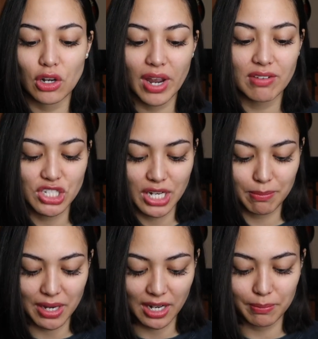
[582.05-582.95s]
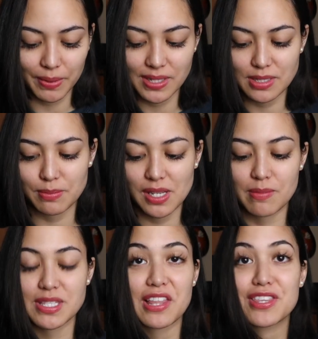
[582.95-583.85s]
know I have a giant bag, but
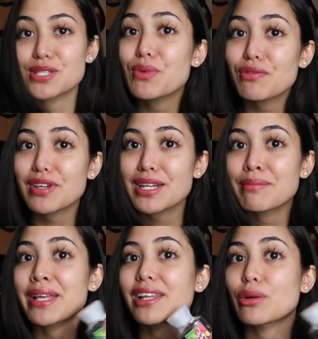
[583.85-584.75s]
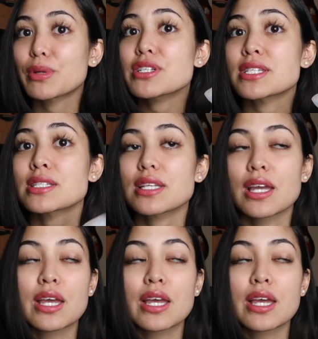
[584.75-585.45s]
sometimes this won't fit in my little purses.